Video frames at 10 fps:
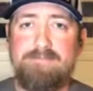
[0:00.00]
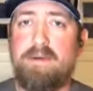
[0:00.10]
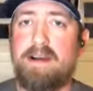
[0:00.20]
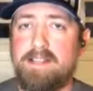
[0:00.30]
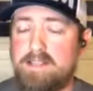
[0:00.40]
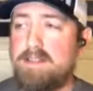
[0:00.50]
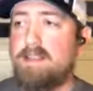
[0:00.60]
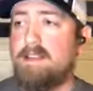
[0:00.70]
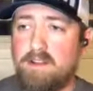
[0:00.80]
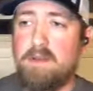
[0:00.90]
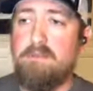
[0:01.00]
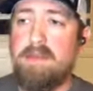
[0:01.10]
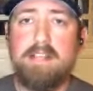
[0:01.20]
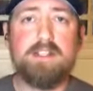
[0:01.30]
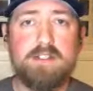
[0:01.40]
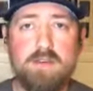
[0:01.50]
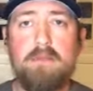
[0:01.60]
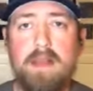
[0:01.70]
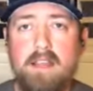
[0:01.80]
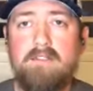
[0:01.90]
But the major tool
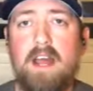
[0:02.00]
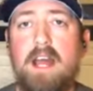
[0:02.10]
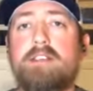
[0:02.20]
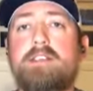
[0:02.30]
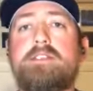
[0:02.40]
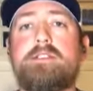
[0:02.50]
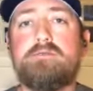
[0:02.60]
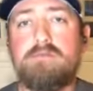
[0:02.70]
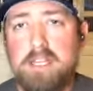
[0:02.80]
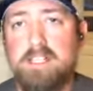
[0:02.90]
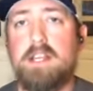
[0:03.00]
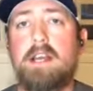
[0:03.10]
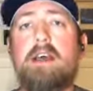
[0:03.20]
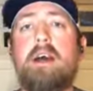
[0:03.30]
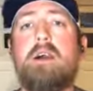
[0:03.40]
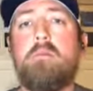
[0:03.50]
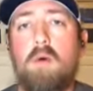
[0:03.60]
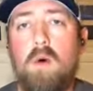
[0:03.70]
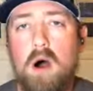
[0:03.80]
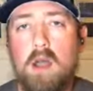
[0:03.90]
manufacturers, Rigid,
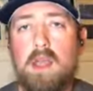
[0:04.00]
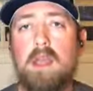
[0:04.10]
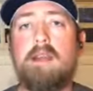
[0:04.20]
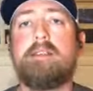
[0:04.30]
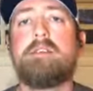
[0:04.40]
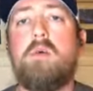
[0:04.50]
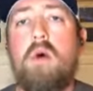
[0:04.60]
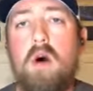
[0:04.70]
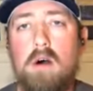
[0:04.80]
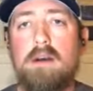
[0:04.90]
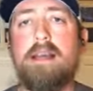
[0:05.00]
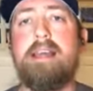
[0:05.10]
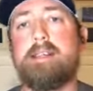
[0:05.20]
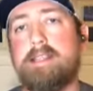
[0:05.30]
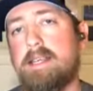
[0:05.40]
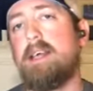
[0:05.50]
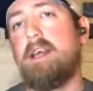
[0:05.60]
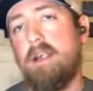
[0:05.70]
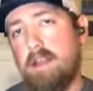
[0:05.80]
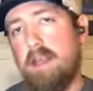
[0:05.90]
Milwaukee, DeWalt, Hilti,
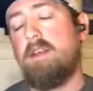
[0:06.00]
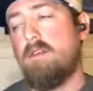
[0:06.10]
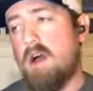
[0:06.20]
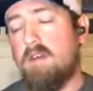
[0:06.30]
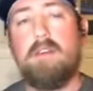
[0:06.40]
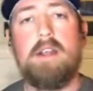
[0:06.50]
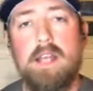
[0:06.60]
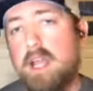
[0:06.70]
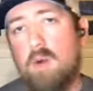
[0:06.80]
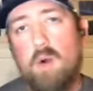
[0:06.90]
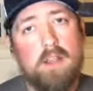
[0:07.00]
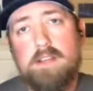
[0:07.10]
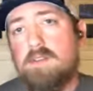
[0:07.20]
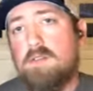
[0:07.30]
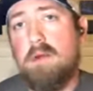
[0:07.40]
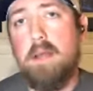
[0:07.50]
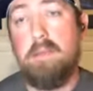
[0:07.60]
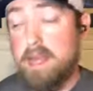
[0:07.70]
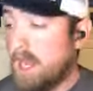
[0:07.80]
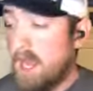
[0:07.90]
they do offer a quality tool in my
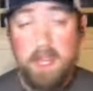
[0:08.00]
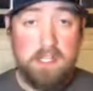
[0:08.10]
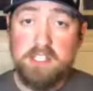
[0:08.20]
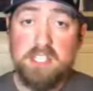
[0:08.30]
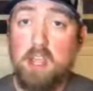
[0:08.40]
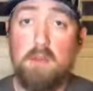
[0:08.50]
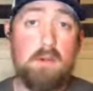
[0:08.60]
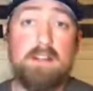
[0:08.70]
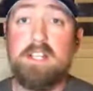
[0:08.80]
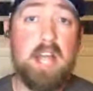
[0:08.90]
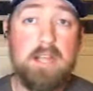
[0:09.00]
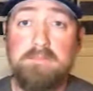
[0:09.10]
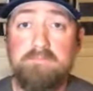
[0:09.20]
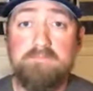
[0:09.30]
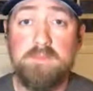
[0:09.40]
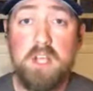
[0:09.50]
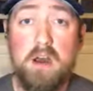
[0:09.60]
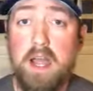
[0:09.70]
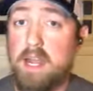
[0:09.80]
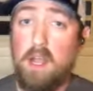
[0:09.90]
opinion. Just like, I'm a Rigid guy.
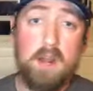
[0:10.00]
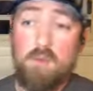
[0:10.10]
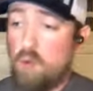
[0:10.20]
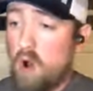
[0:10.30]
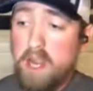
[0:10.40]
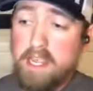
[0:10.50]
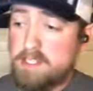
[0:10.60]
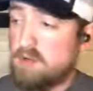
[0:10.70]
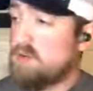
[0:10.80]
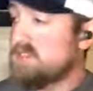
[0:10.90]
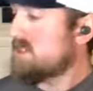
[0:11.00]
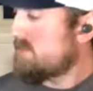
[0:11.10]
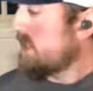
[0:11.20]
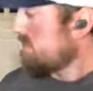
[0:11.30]
I got a lot of Milwaukee tools in my